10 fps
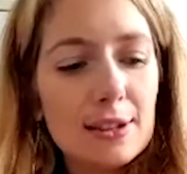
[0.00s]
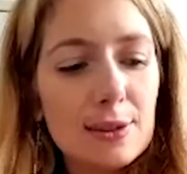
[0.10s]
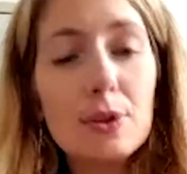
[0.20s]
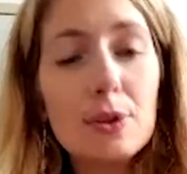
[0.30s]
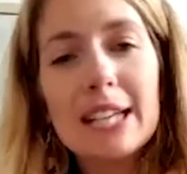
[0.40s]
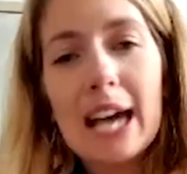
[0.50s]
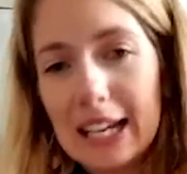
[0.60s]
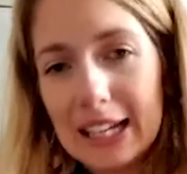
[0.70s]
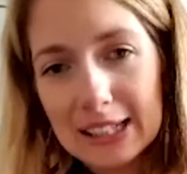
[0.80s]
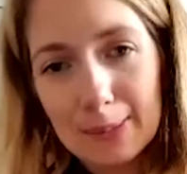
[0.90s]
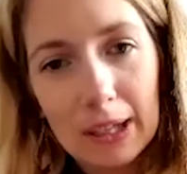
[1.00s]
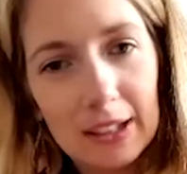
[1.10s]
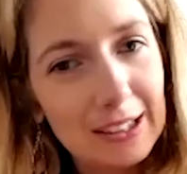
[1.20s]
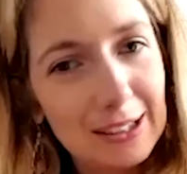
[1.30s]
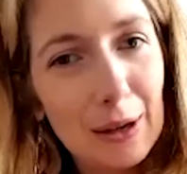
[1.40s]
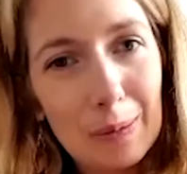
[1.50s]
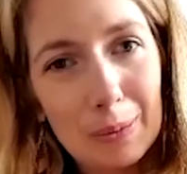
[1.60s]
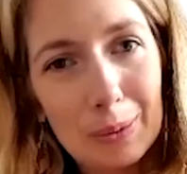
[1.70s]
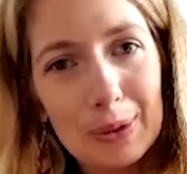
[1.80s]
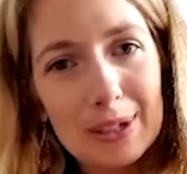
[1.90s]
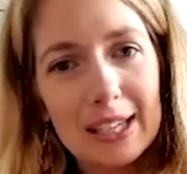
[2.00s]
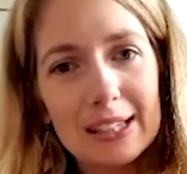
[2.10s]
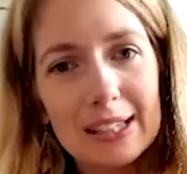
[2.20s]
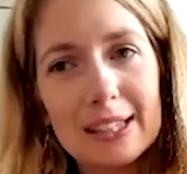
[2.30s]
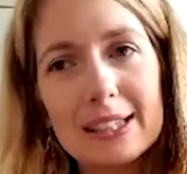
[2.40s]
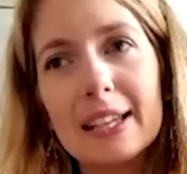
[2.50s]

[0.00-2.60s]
storytelling experience is so important,